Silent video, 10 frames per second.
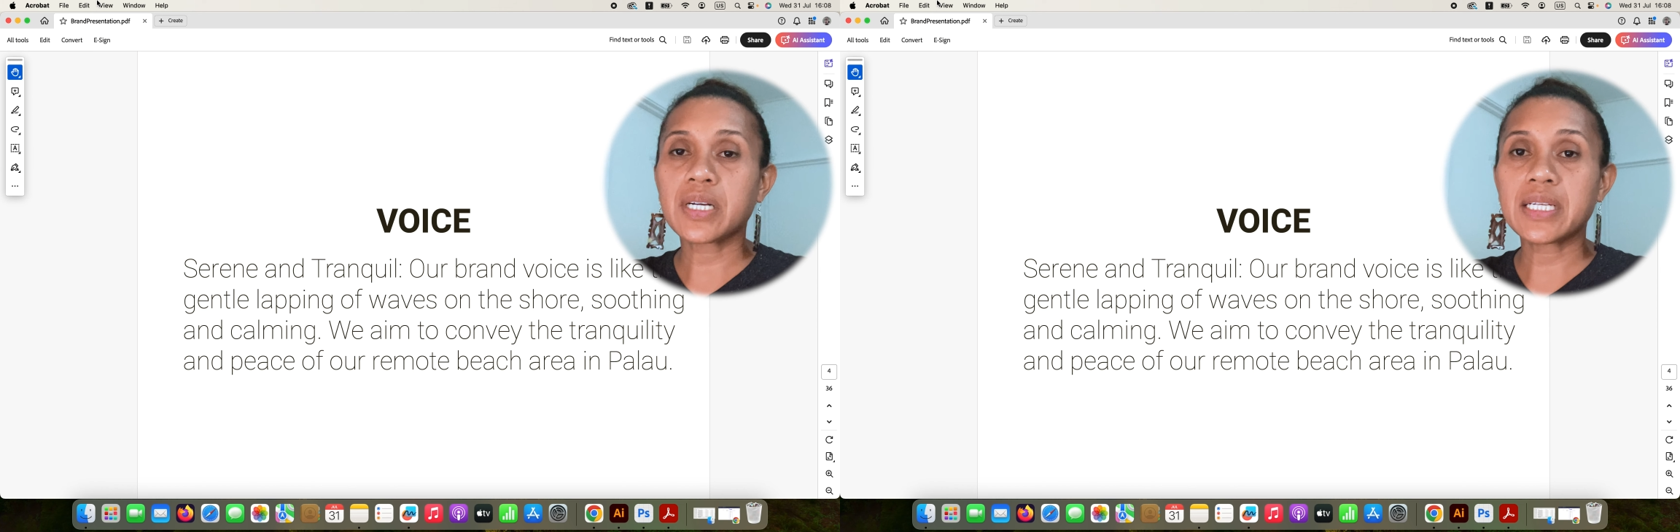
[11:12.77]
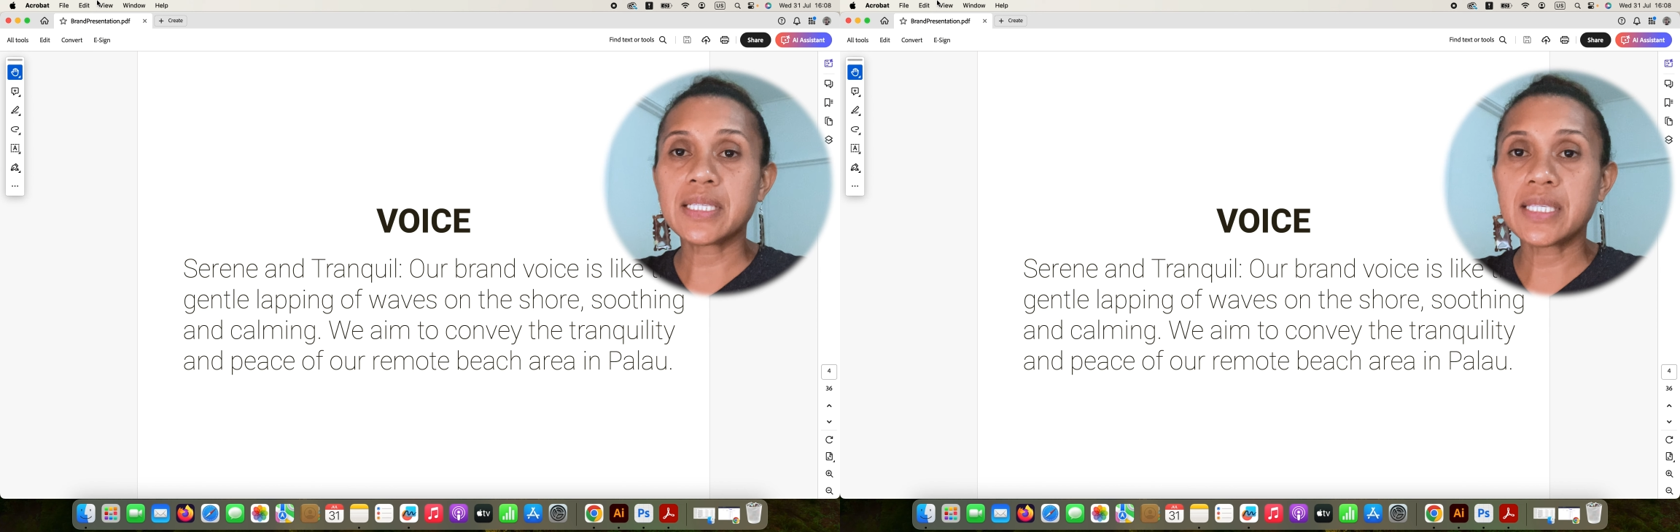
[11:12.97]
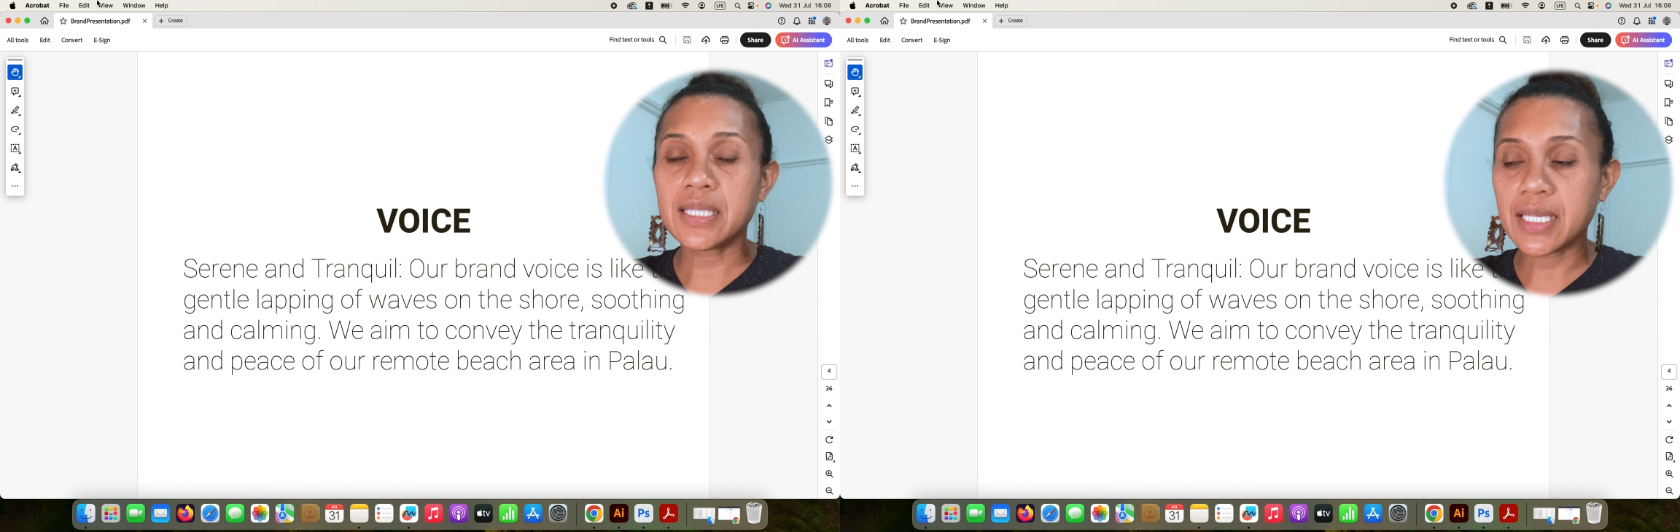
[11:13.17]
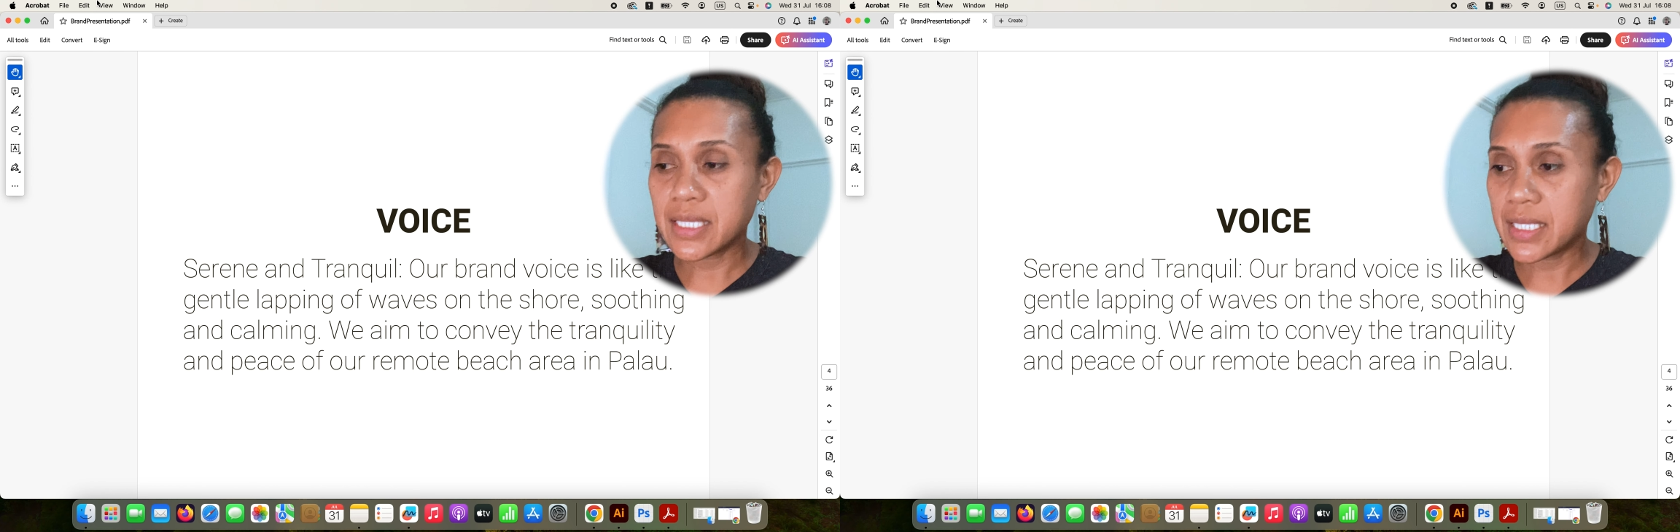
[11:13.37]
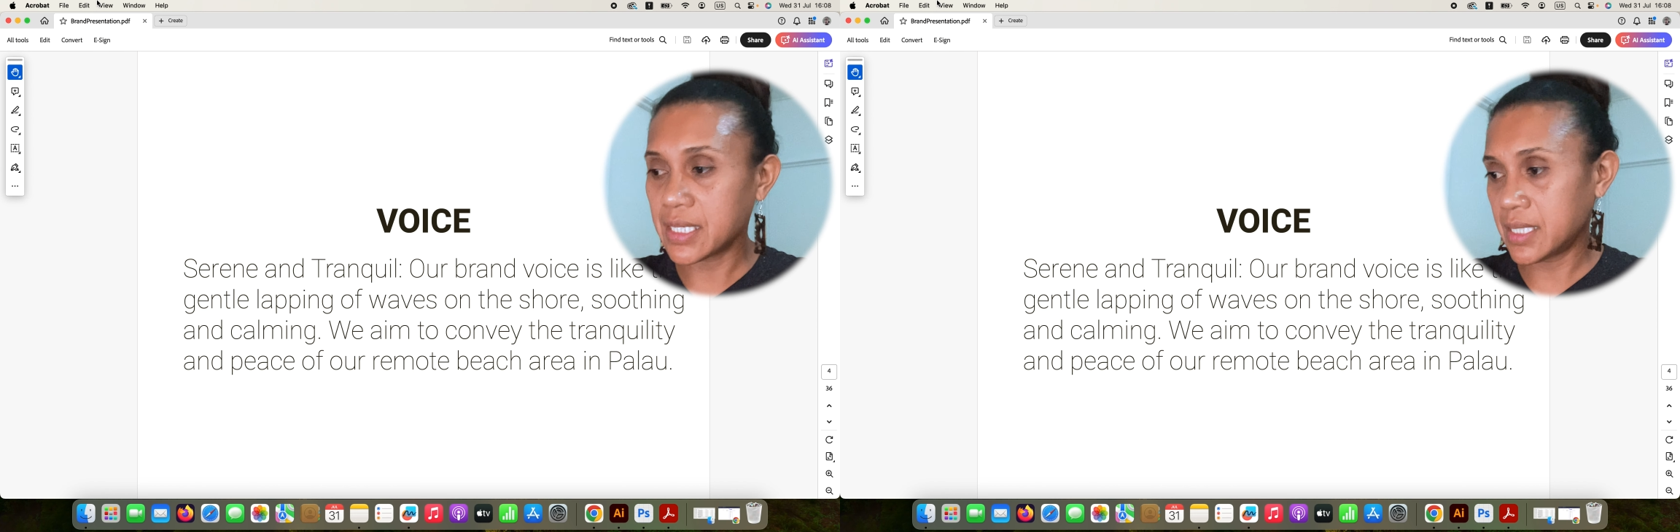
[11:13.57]

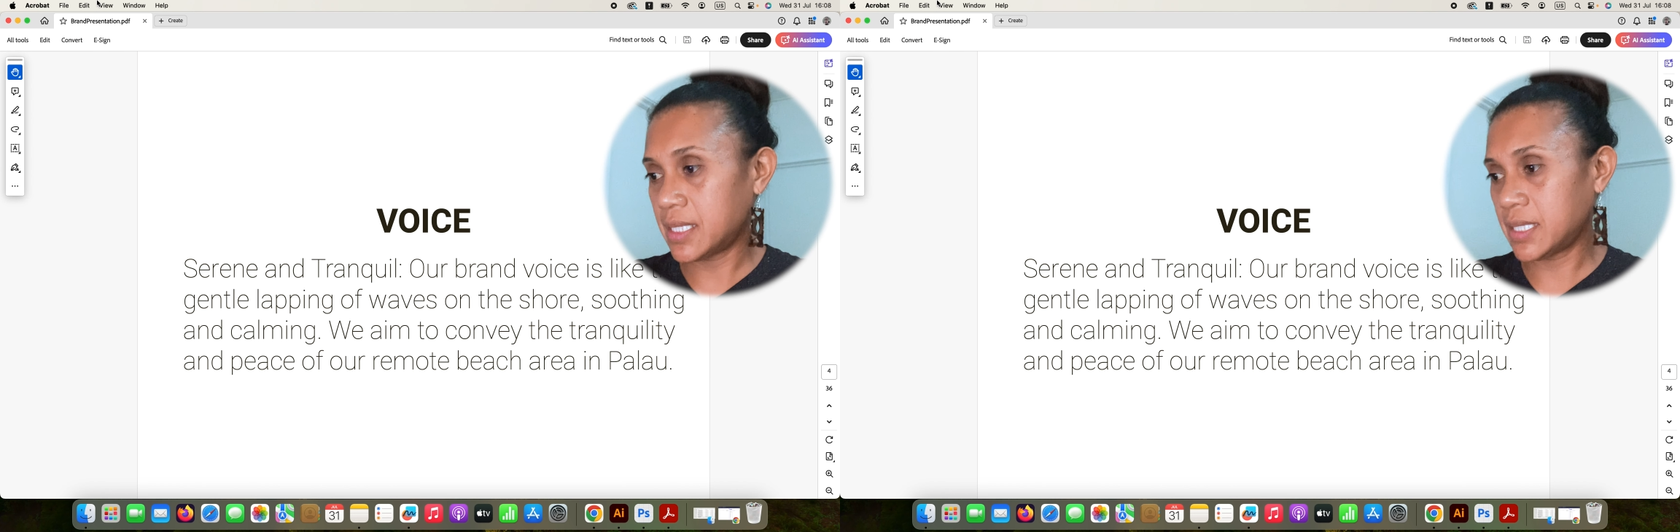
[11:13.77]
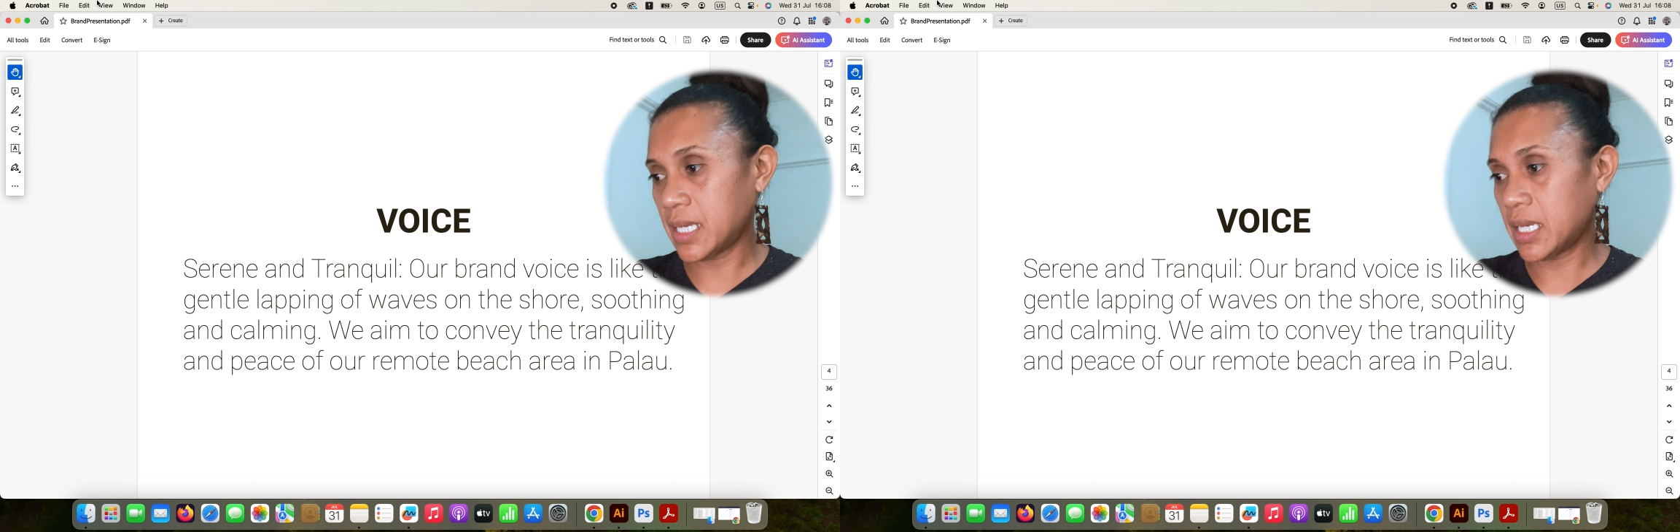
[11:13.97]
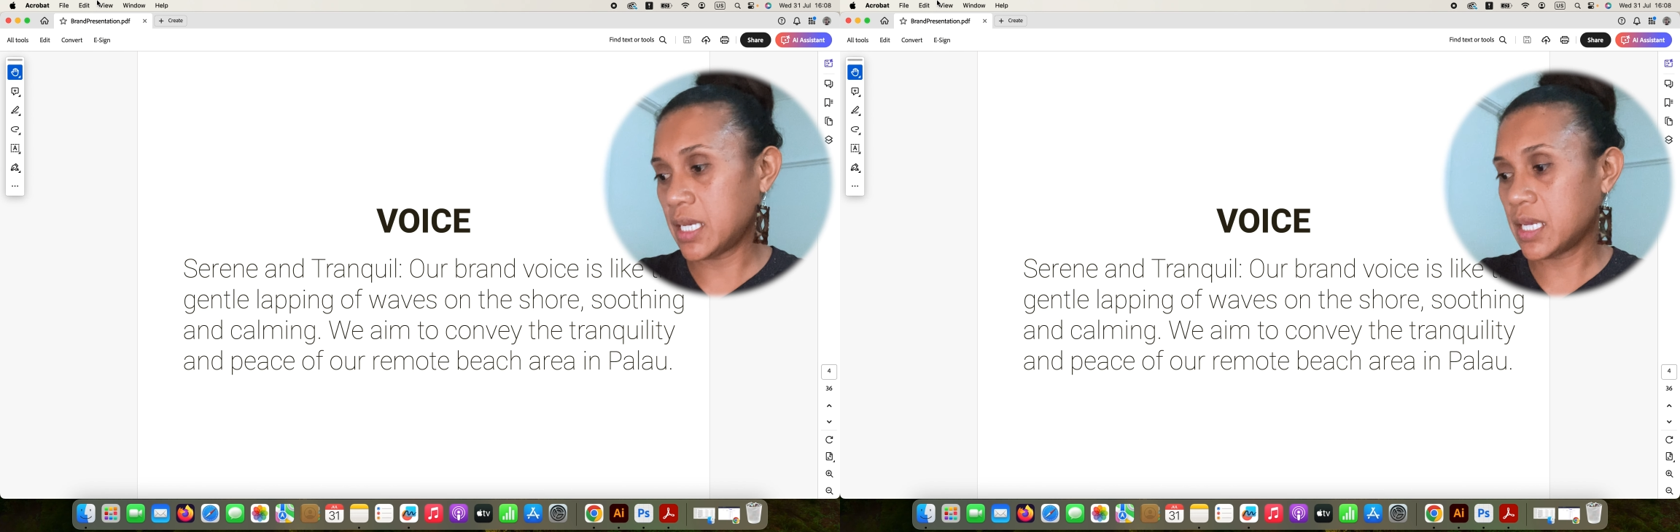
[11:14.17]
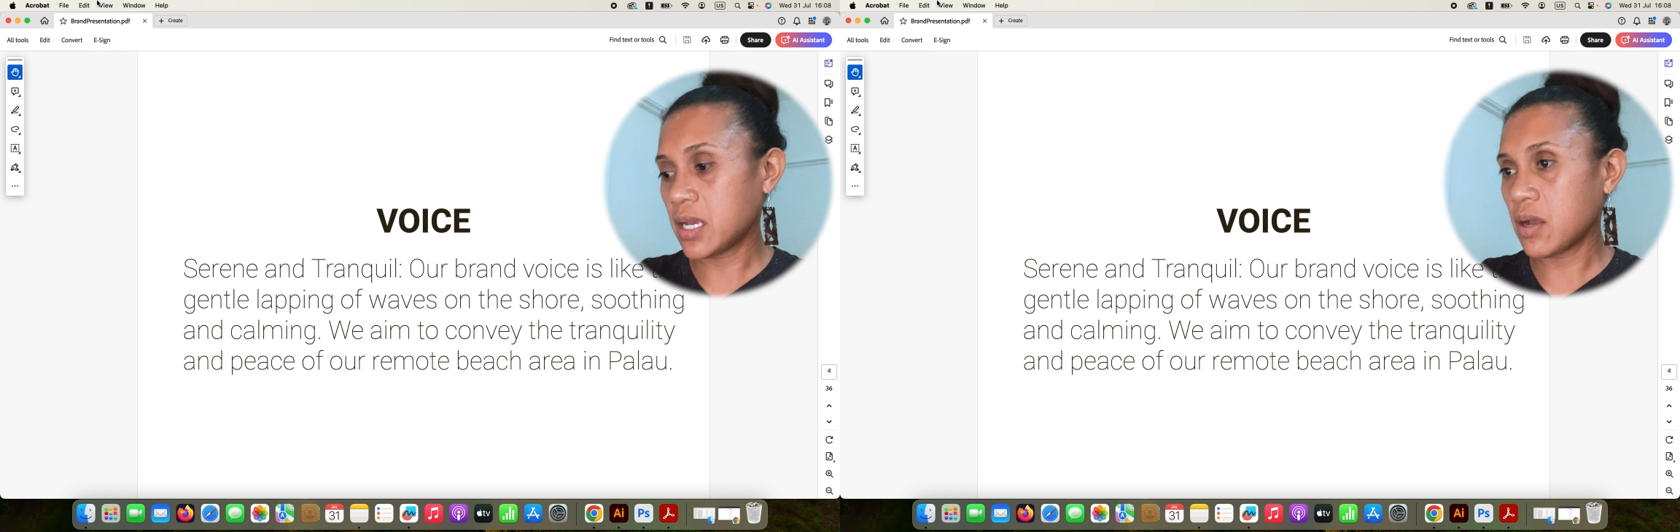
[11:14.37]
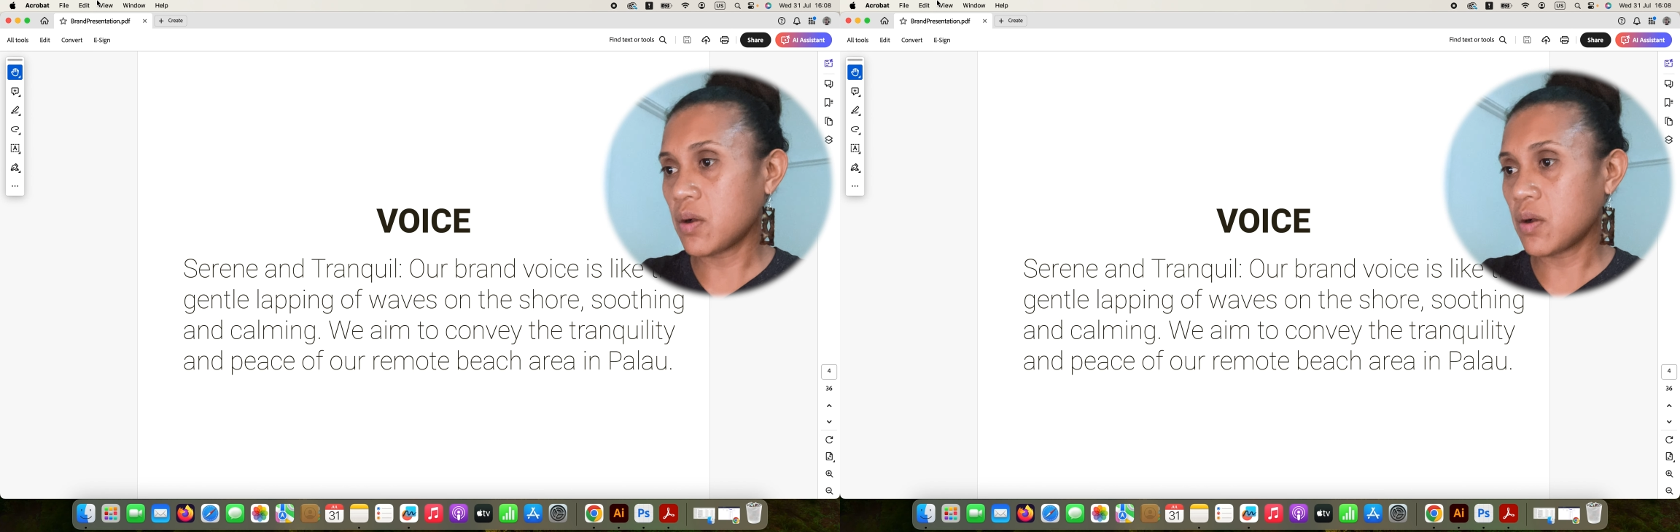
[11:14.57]
consistency.